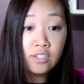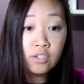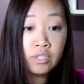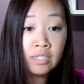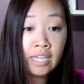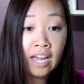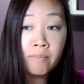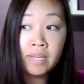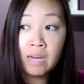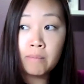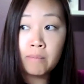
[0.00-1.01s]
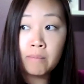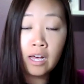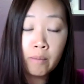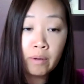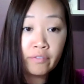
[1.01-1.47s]
So it's kind of become a
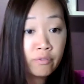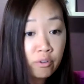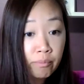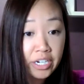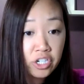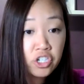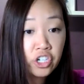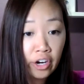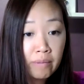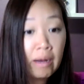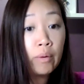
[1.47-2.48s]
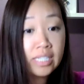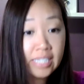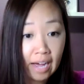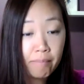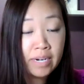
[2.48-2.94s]
hub of information sharing about what's
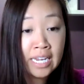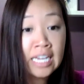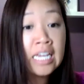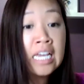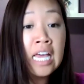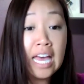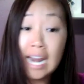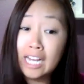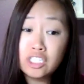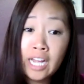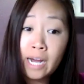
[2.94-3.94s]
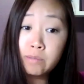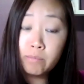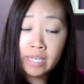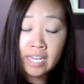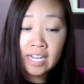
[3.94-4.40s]
happening. And it actually helps
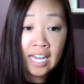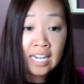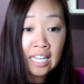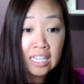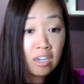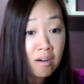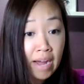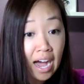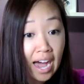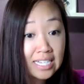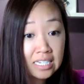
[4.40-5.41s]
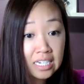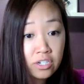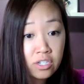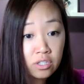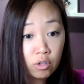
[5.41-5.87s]
me, again, like there are my eyes and
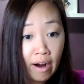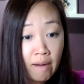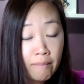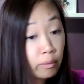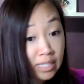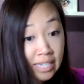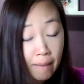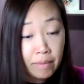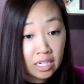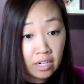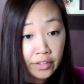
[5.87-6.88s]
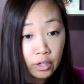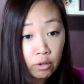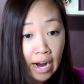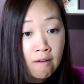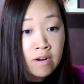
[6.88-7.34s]
ears on the ground, but what's happening on the
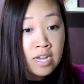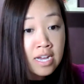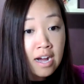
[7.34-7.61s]
ground.